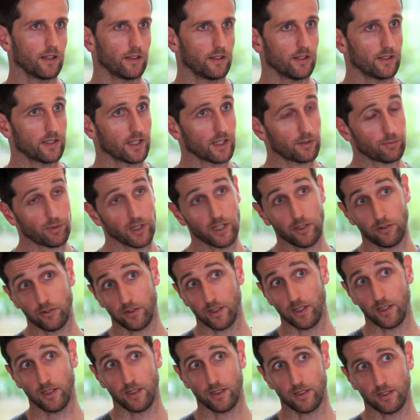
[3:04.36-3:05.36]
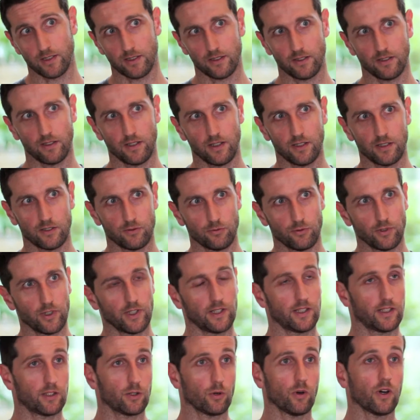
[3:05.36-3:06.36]
the death penalty is
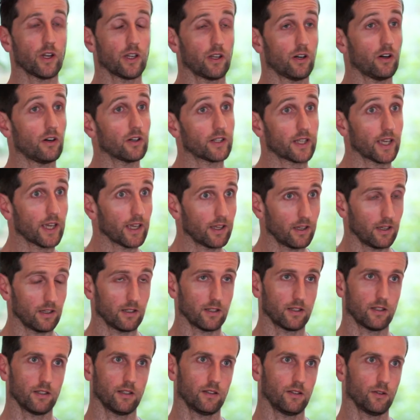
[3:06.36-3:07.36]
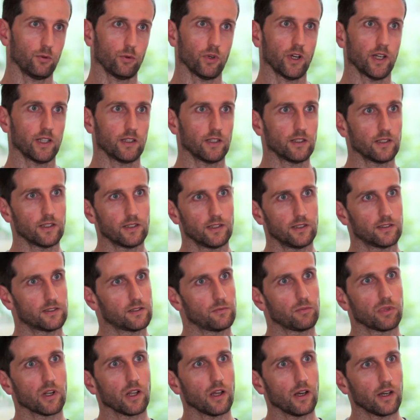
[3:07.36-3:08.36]
really quite archaic in the way that it is
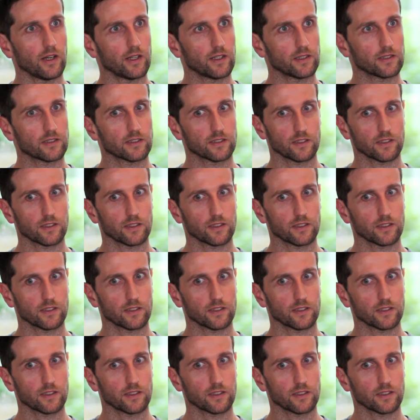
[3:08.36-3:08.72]
applied.